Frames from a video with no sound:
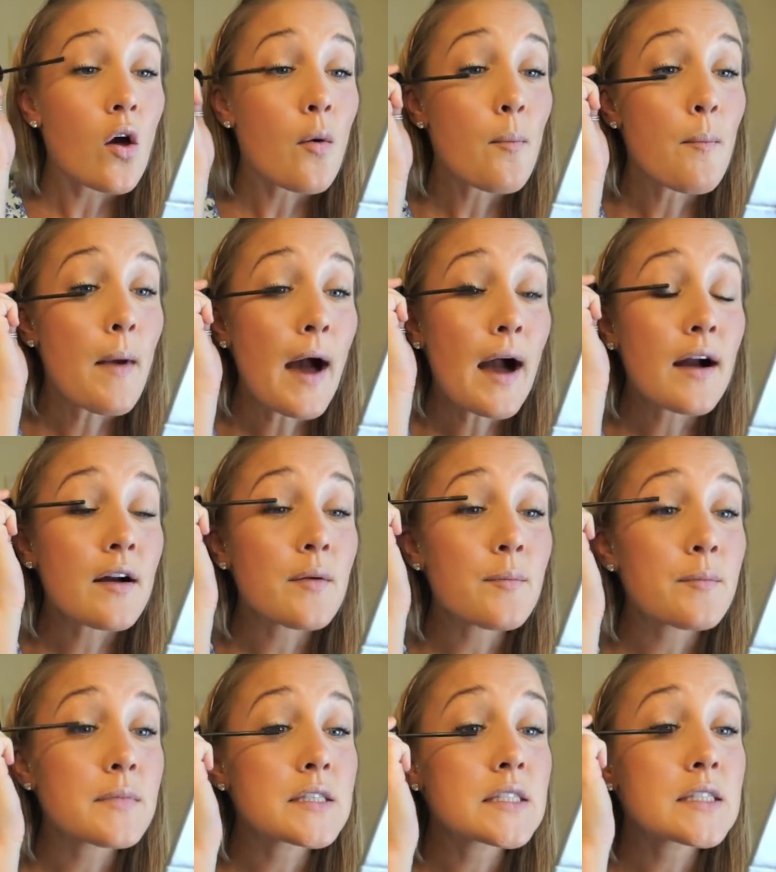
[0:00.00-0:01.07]
MAC
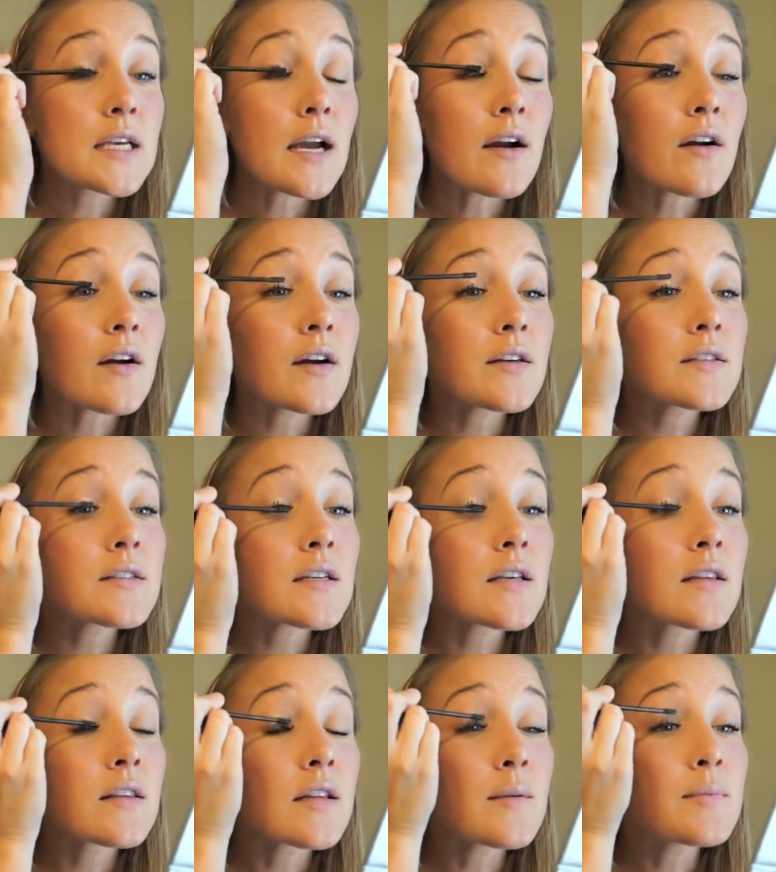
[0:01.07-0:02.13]
mascaras
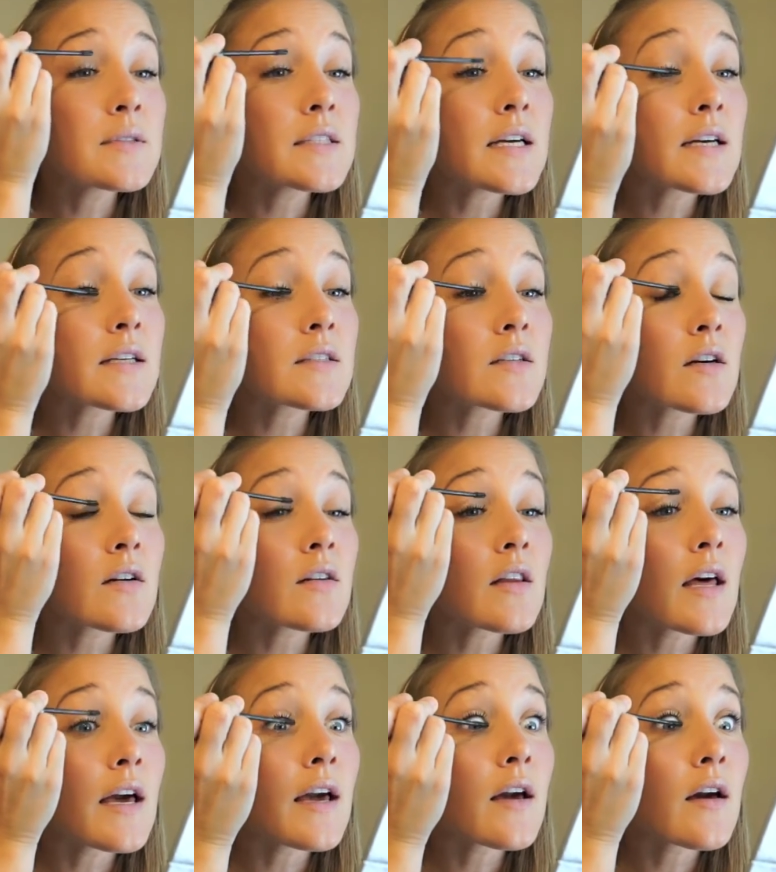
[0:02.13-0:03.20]
and lipsticks are
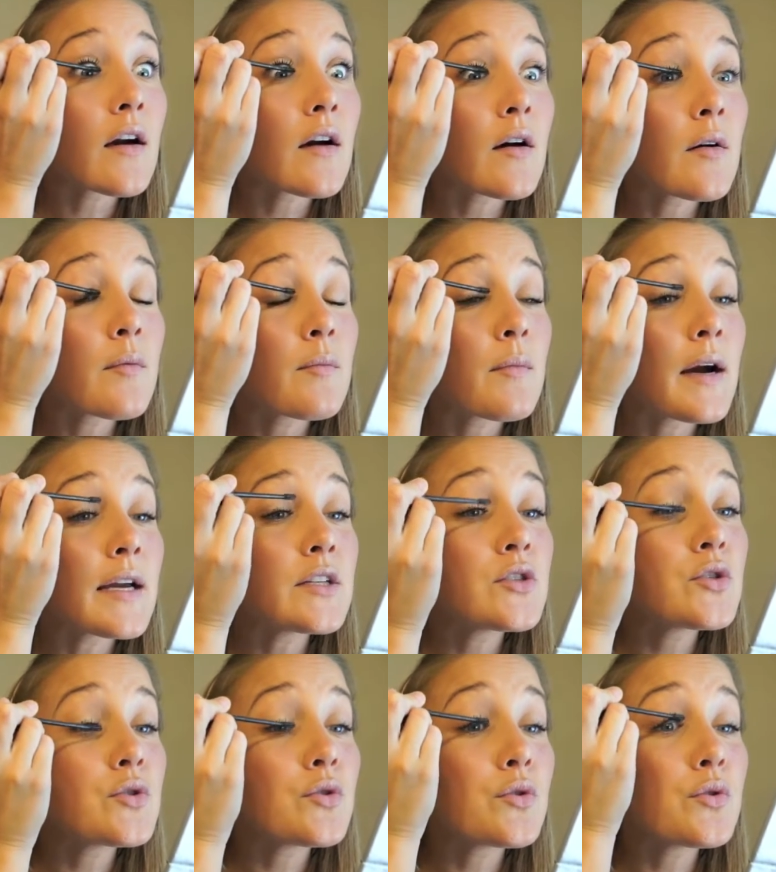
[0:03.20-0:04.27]
like my
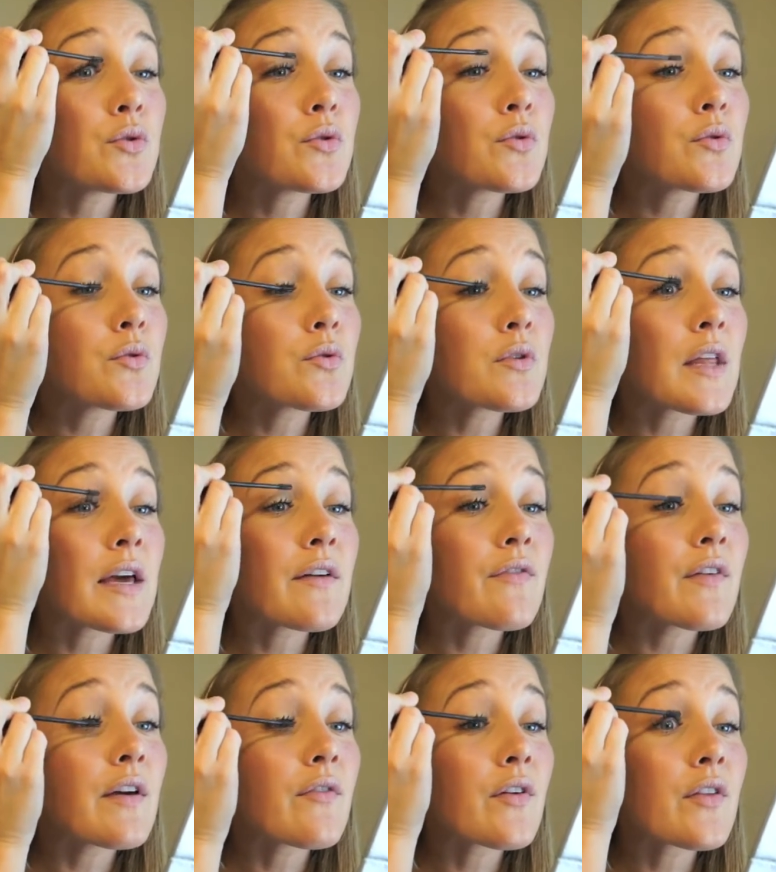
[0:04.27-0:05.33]
two like
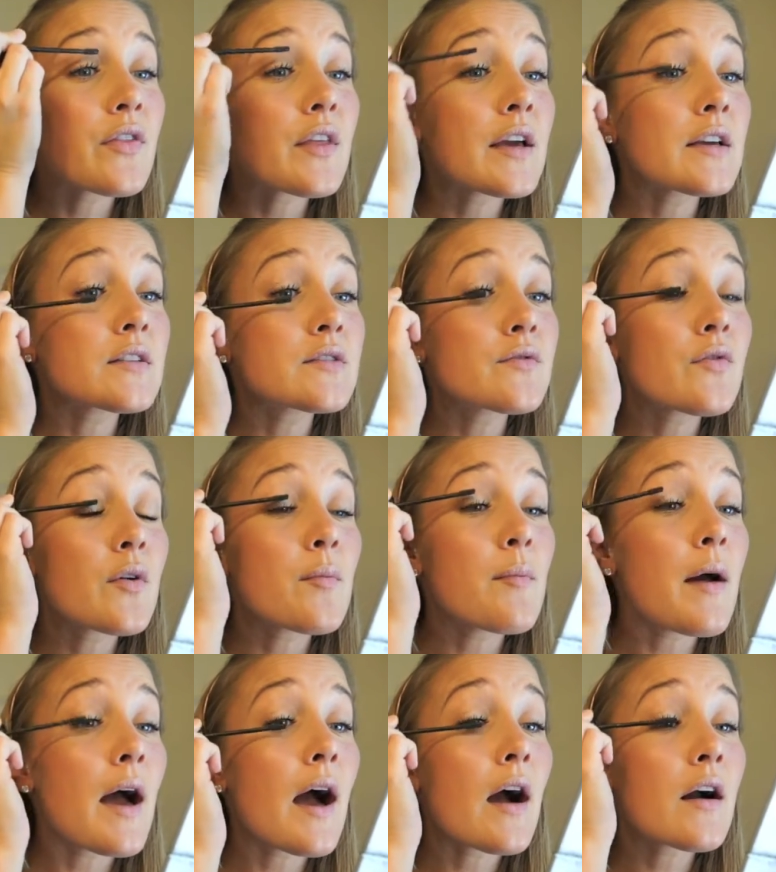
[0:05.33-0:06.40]
favorite things from
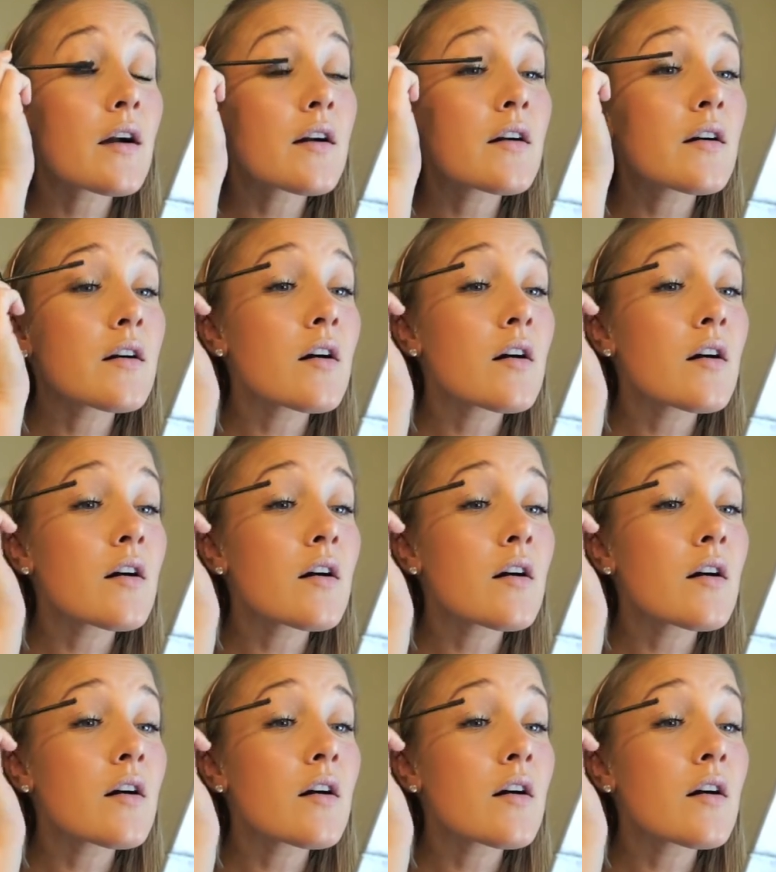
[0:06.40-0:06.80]
MAC.